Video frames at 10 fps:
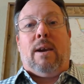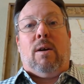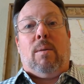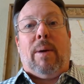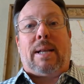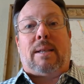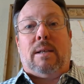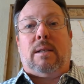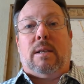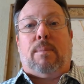know about
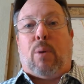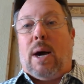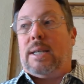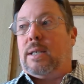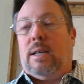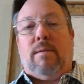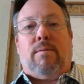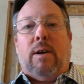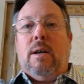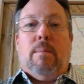the pricing of